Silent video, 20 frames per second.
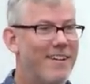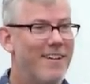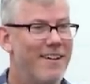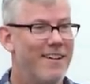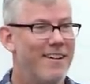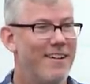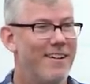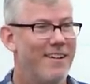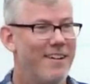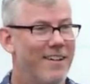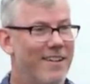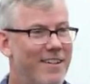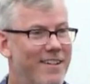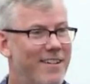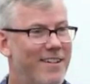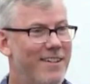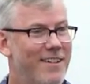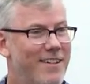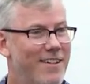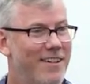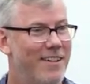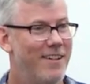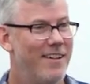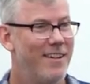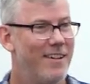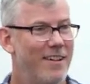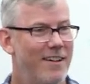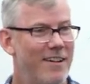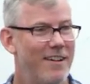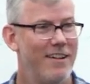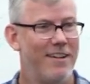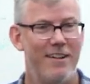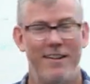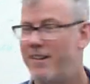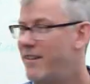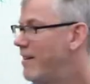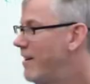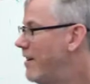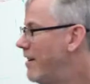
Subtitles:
(no one is talking)